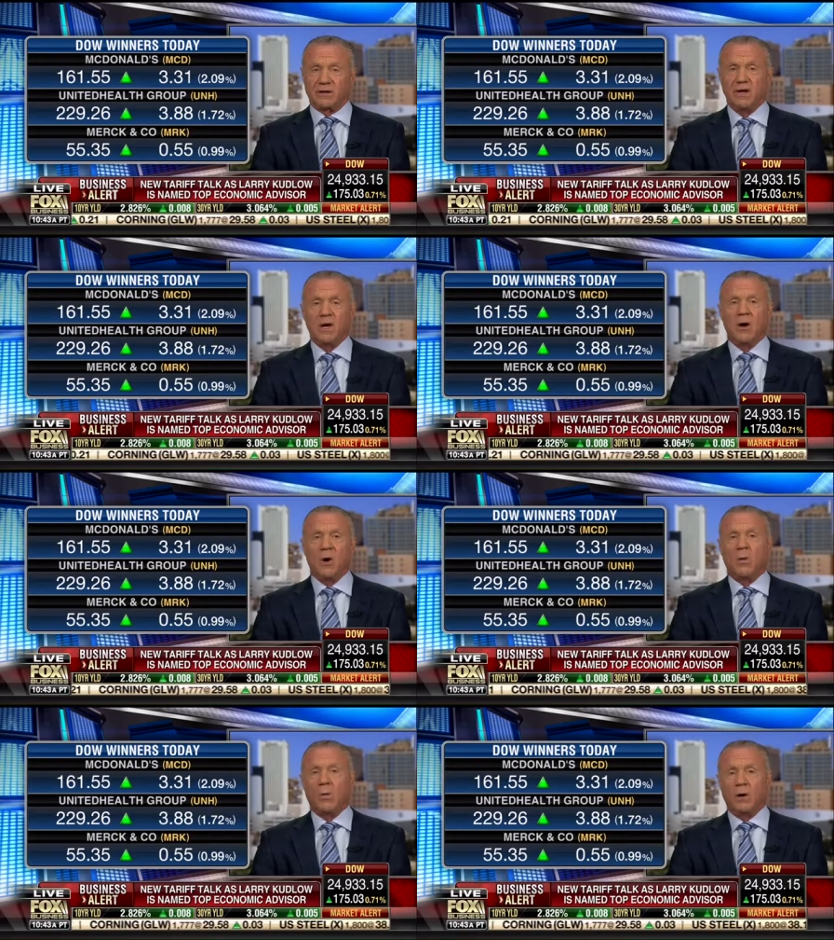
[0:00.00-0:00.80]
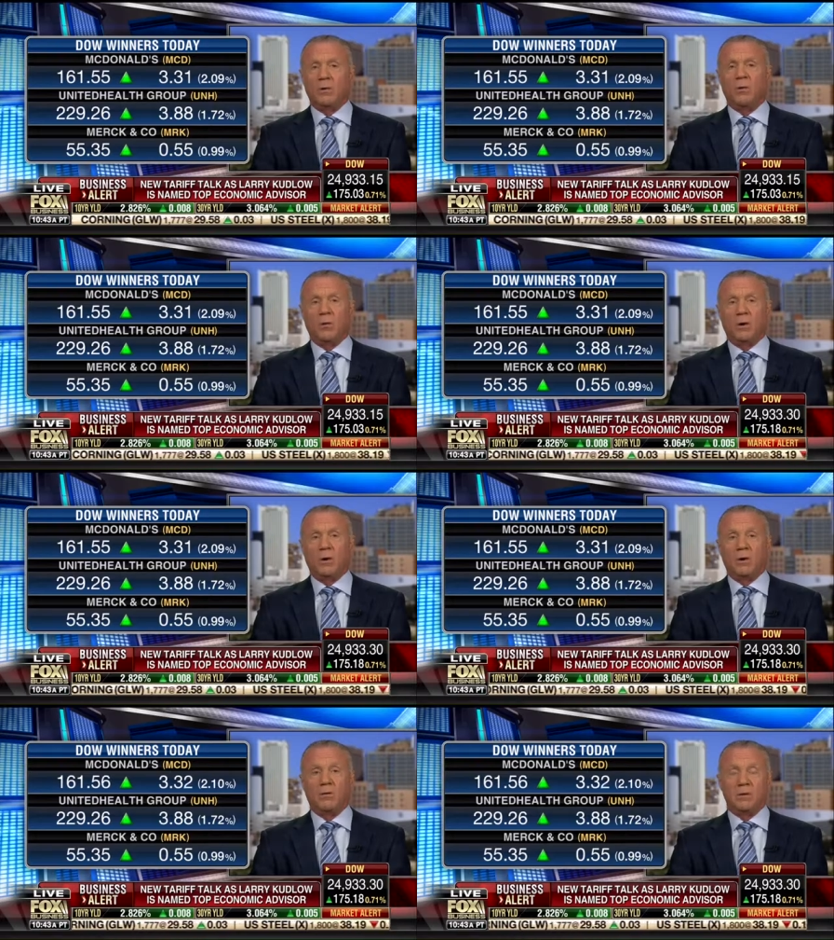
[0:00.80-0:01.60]
Yeah. Let
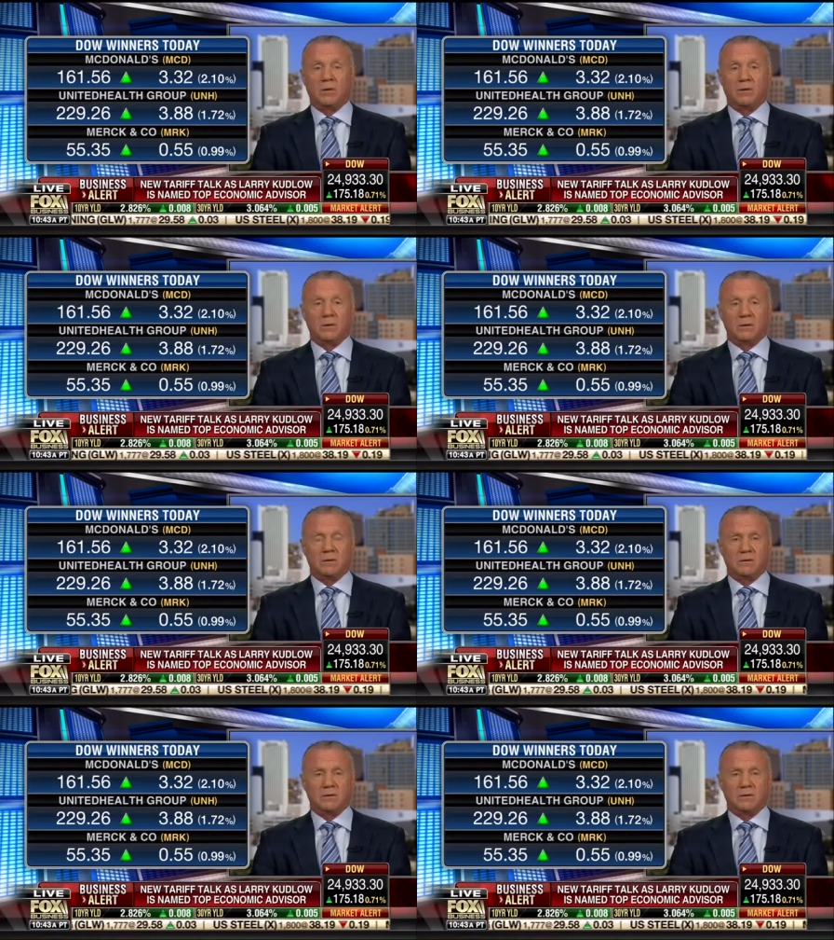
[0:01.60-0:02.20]
me ask you, though, Craig.